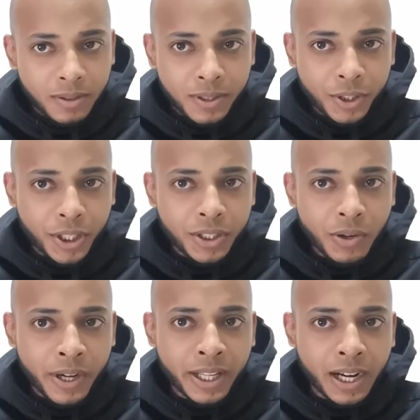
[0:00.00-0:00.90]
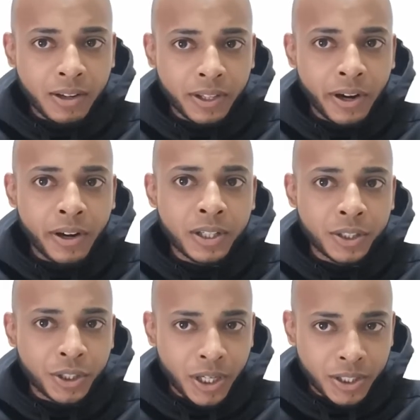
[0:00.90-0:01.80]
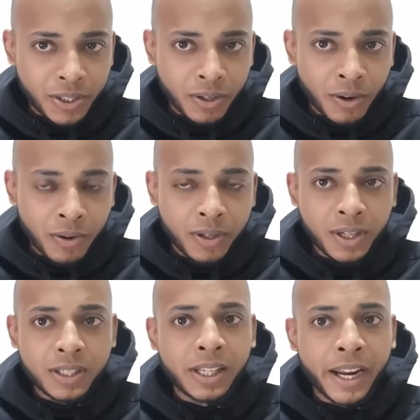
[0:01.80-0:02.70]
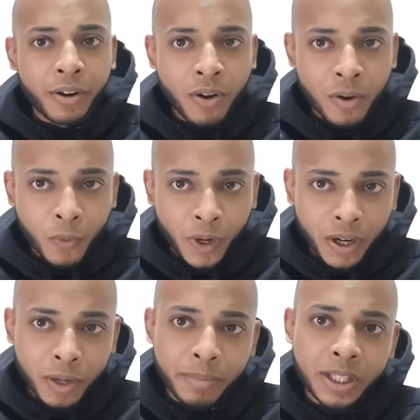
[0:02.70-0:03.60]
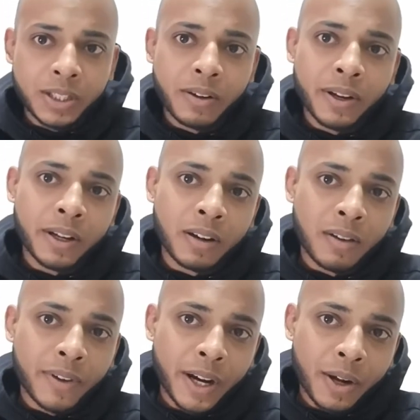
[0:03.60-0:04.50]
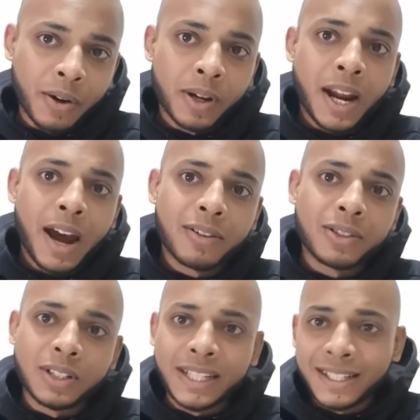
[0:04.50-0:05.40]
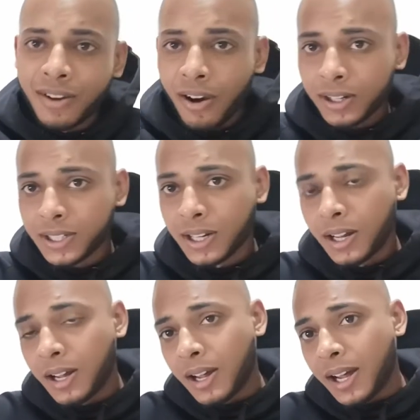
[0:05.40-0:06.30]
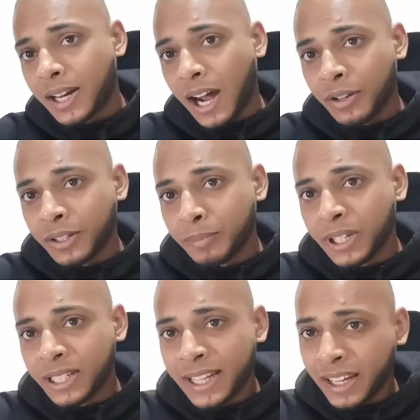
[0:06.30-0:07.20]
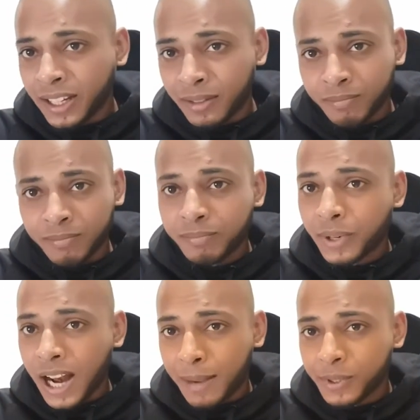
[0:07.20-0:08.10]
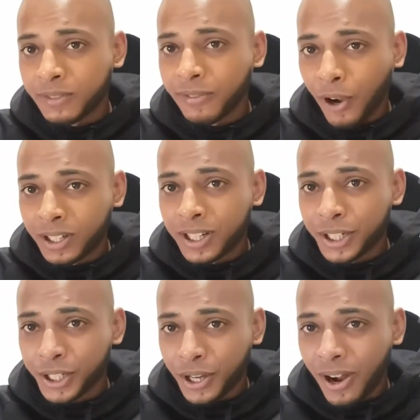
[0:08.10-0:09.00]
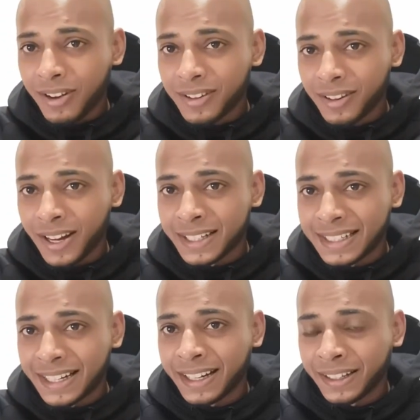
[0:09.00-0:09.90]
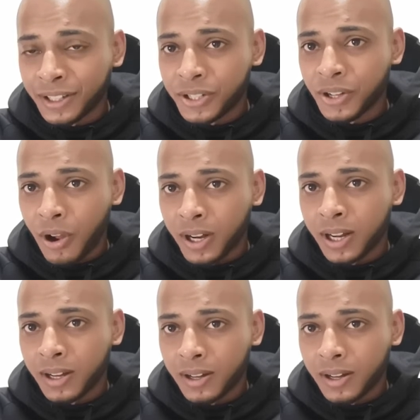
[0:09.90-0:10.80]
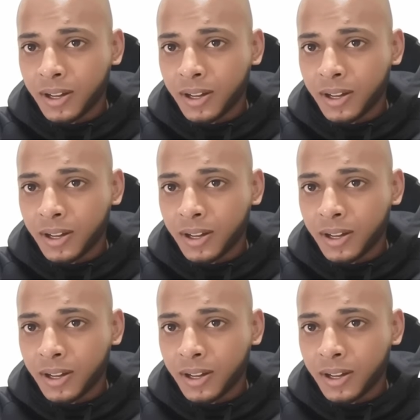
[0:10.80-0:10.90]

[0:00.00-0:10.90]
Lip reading: Just throwing that out there, just to know, because later on we're going to be doing a video on how to detox and how you'd be taking perhaps a vodka shot and sitting in the sauna